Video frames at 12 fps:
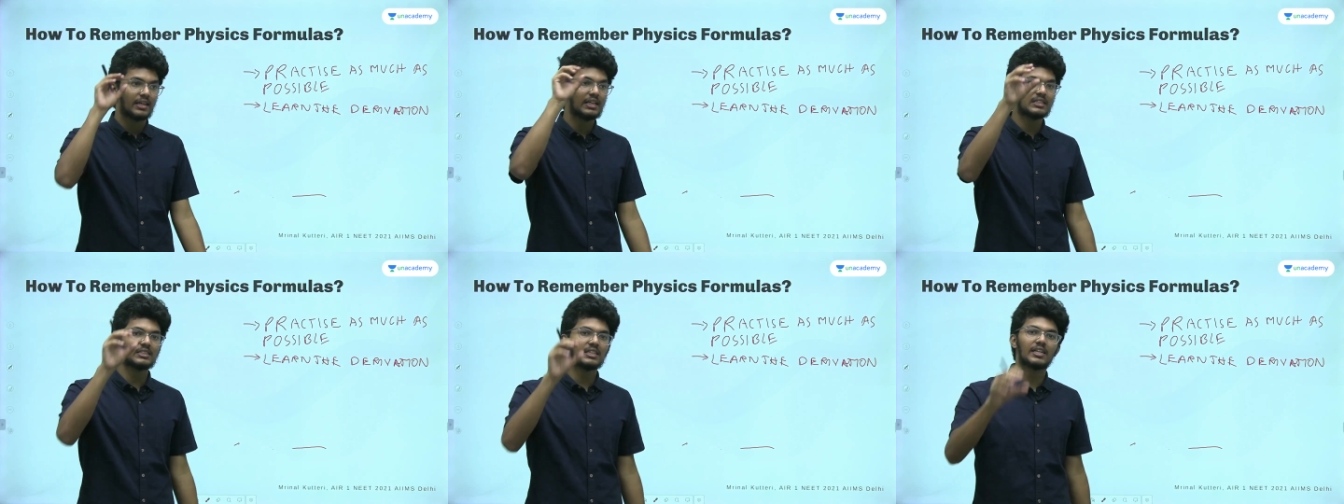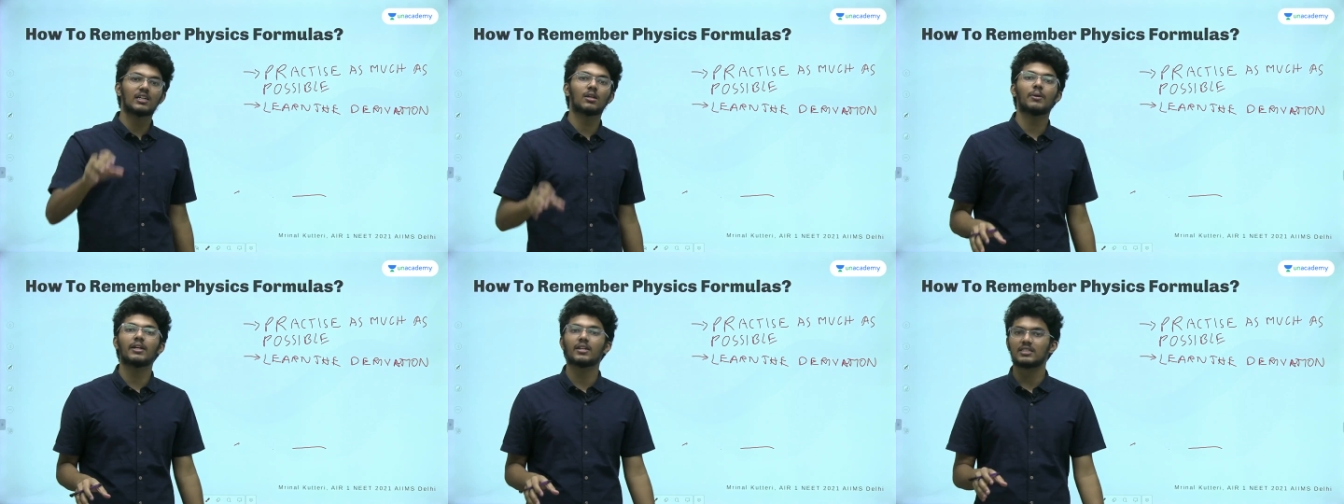each
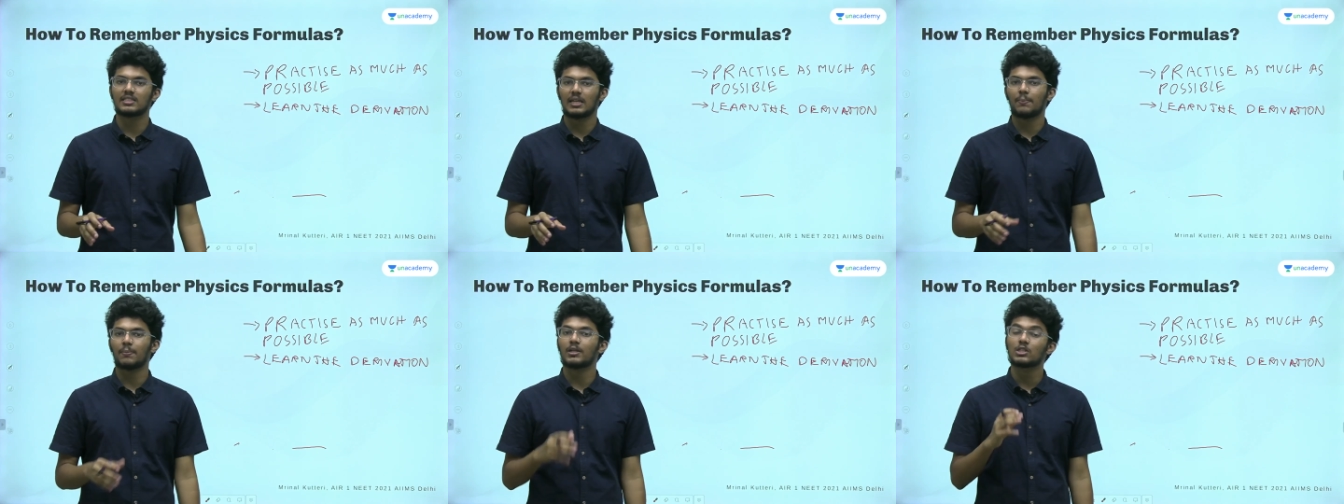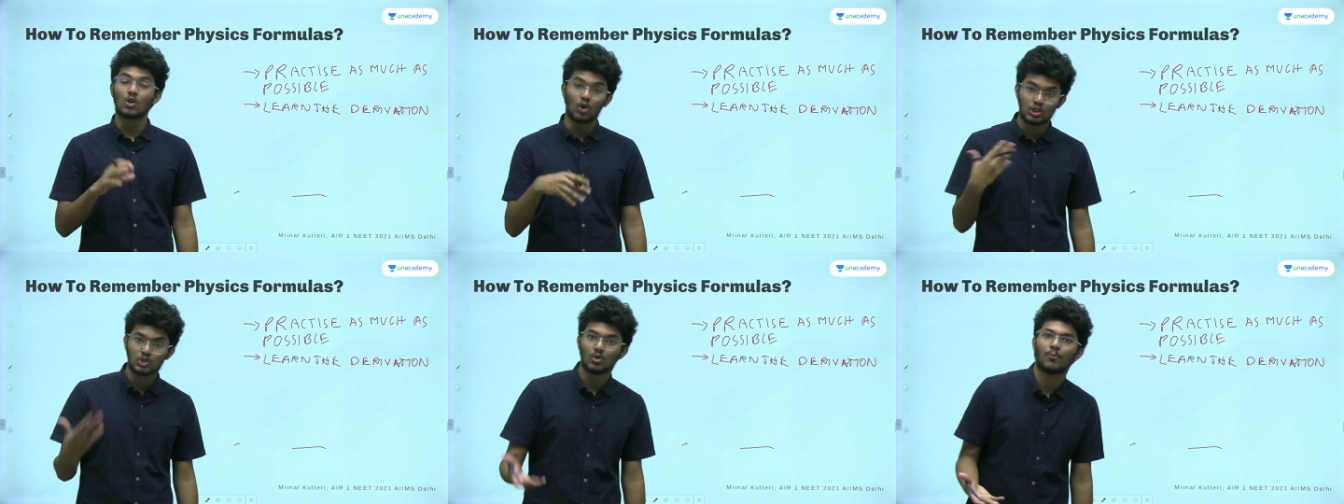intermediate step is
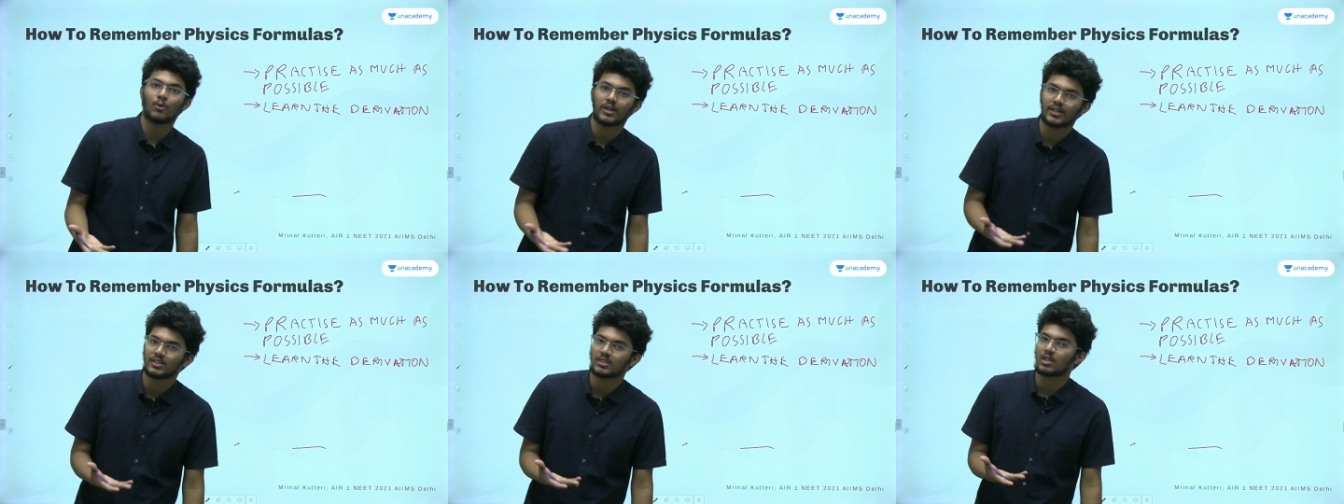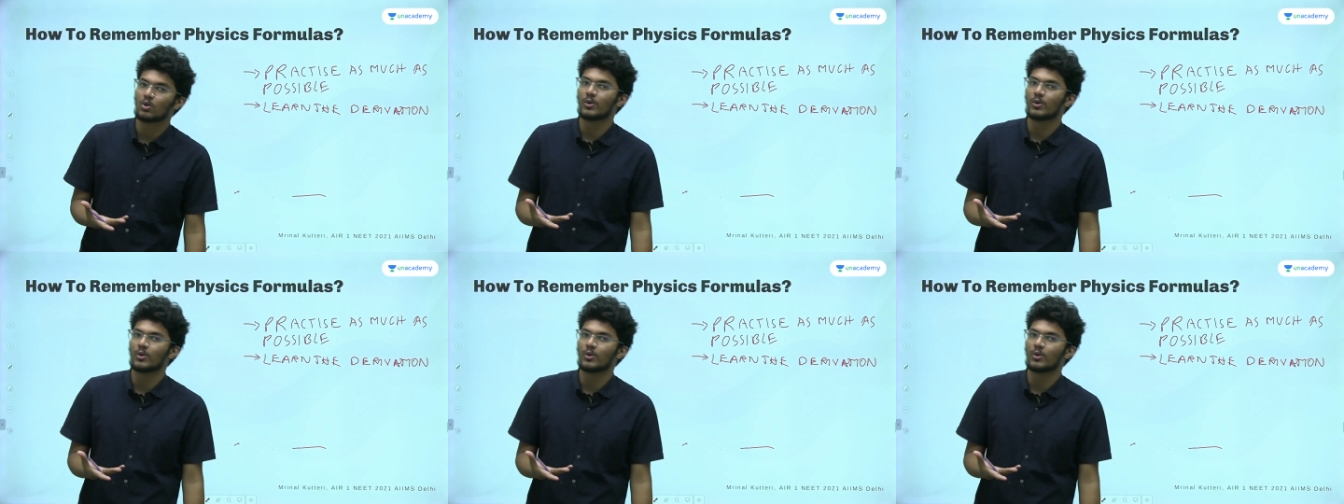also a potential